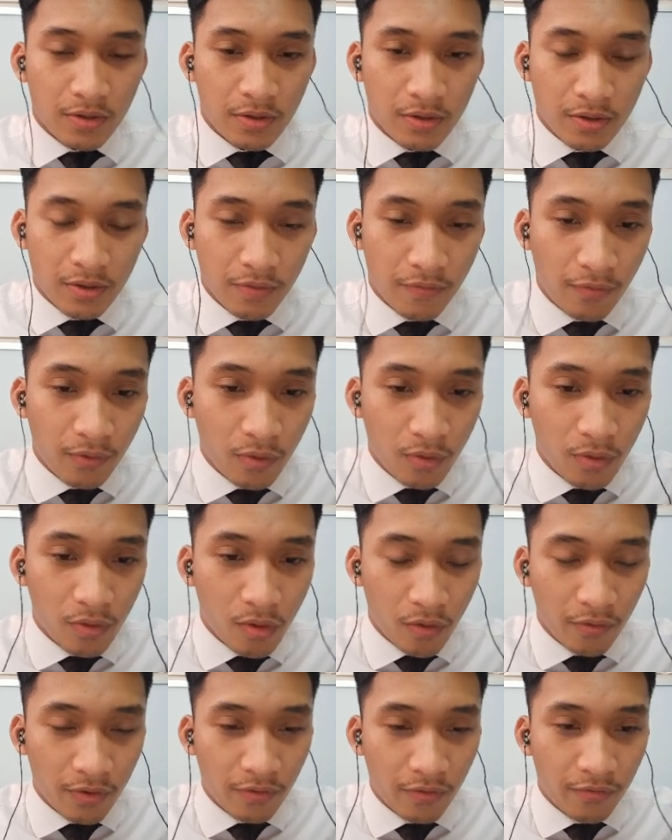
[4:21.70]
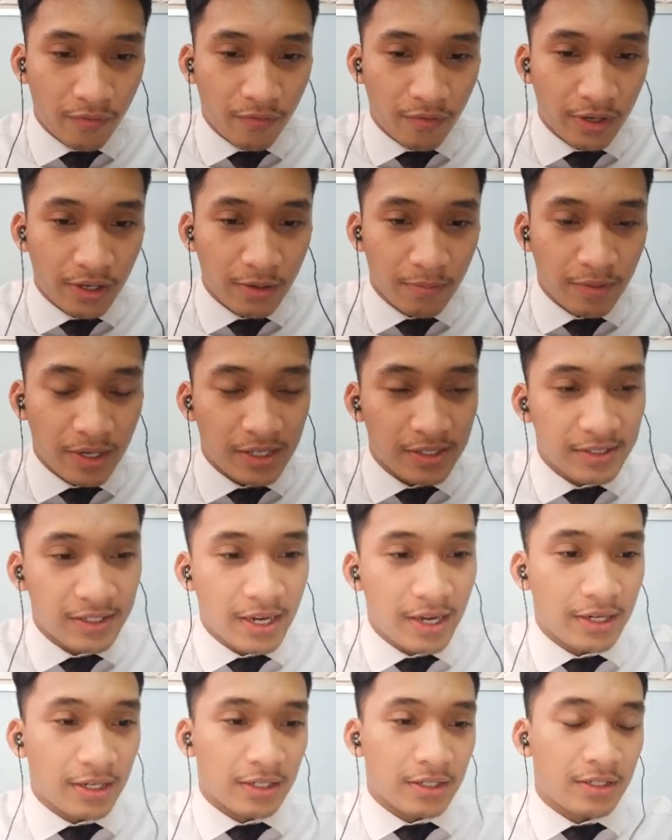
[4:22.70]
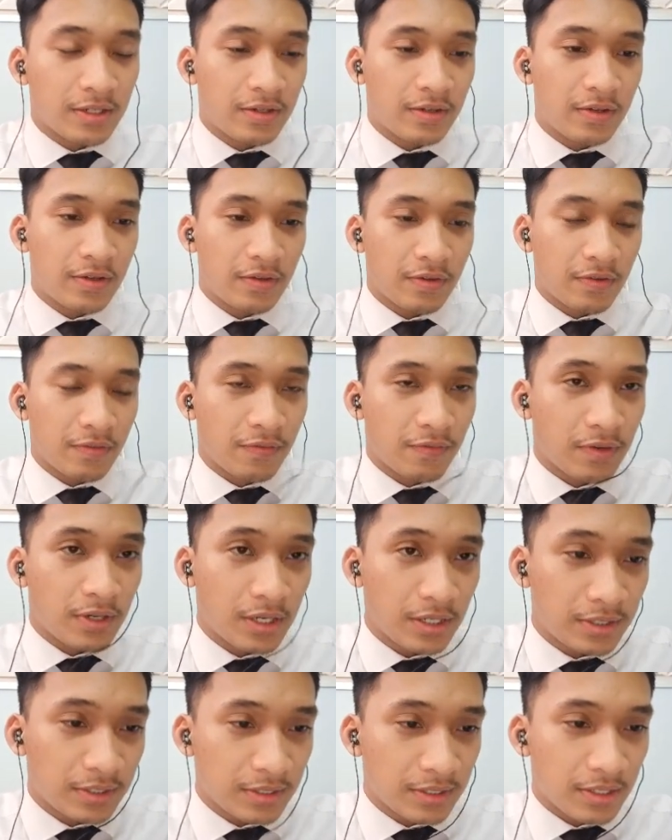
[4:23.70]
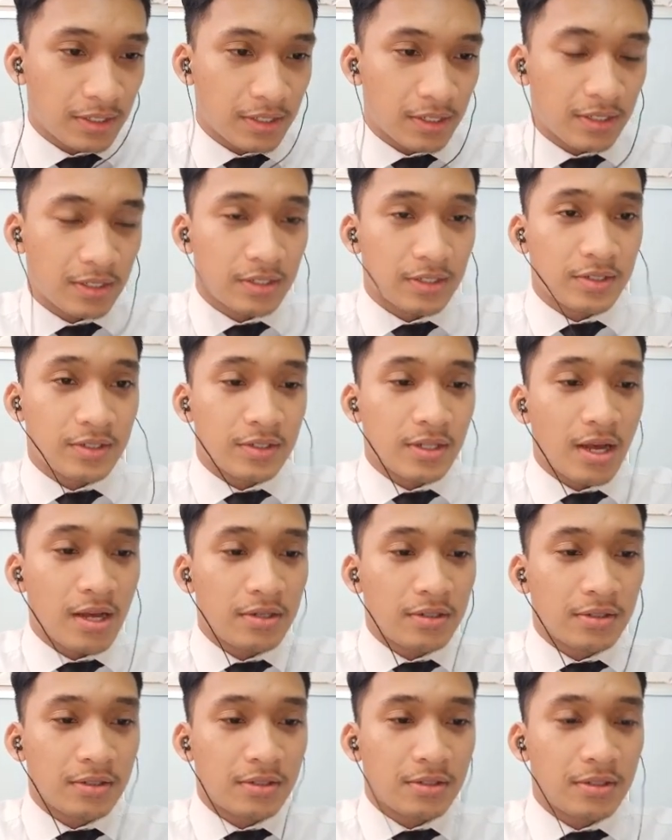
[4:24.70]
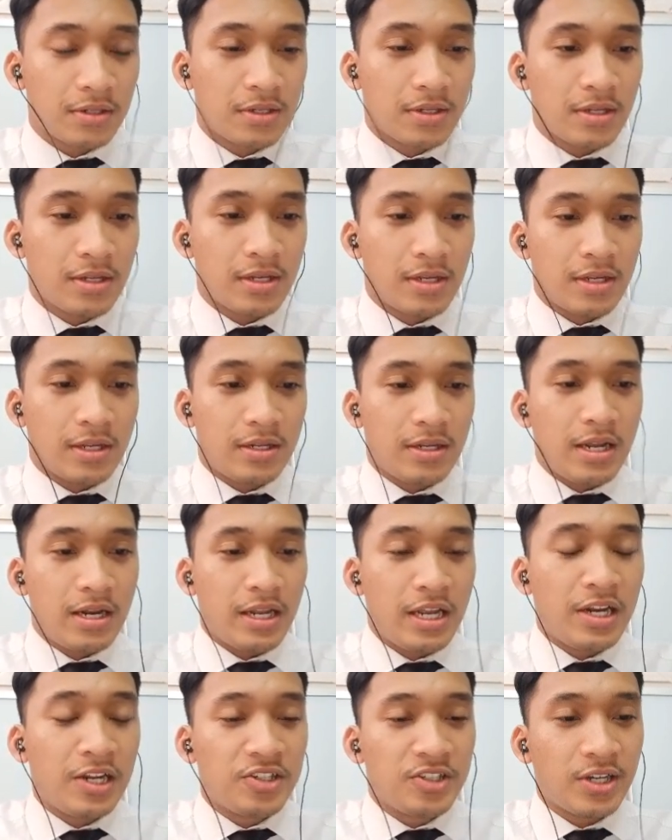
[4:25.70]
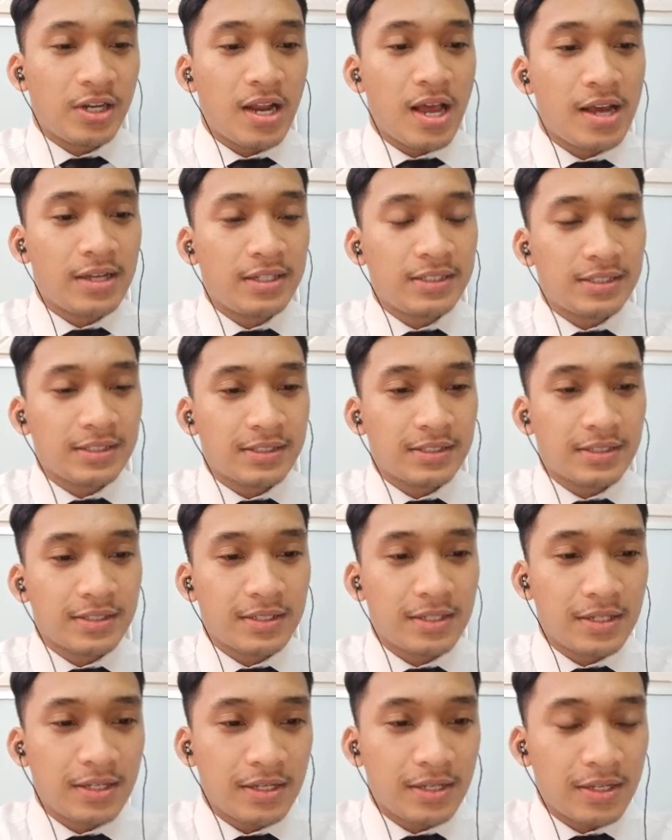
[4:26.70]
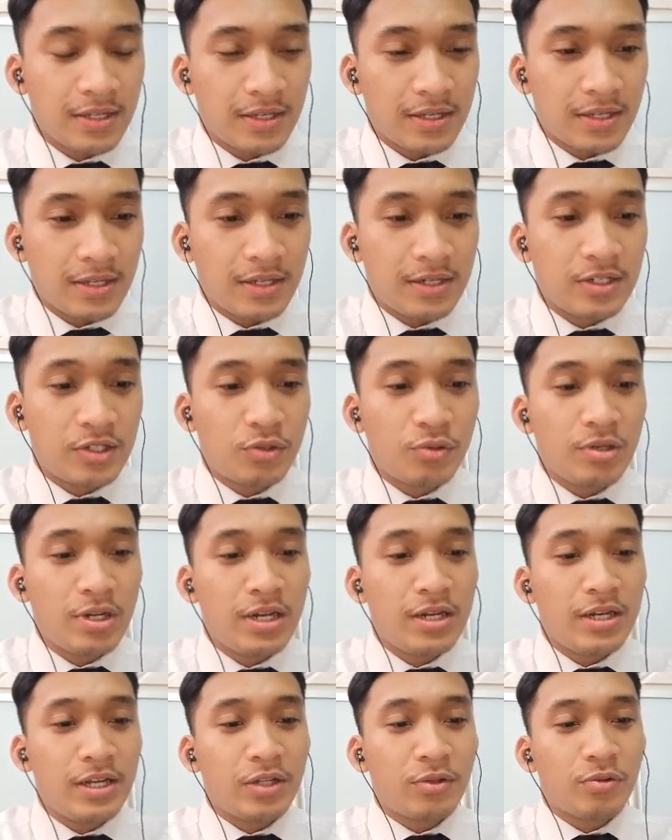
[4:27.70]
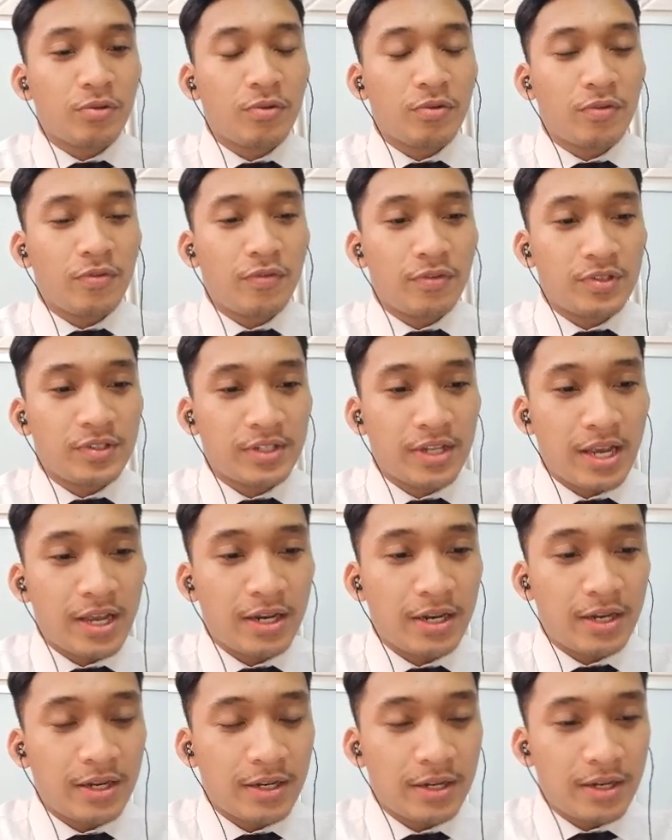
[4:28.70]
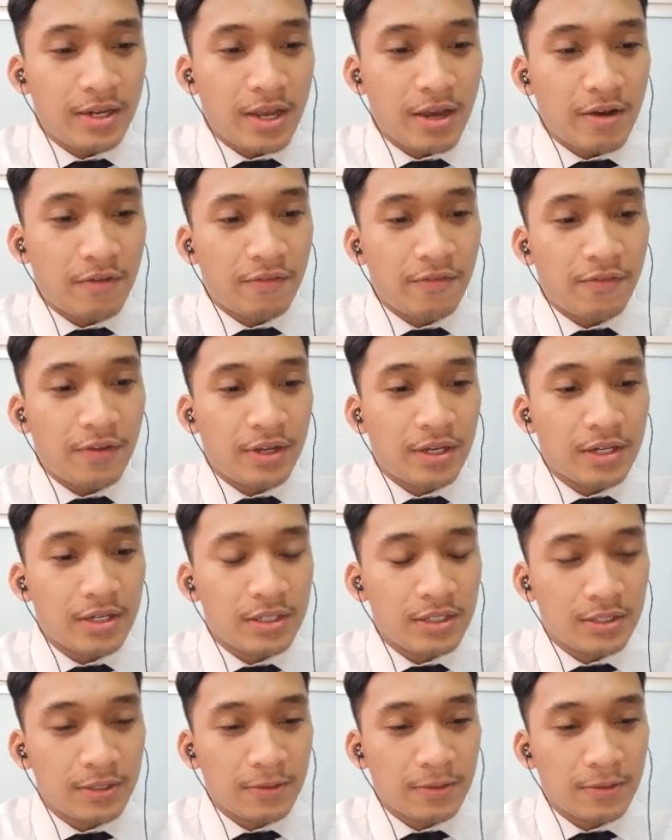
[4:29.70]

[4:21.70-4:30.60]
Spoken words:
The flow of the fingerprint scanner. First, start, then initialize. The student need to scan their finger.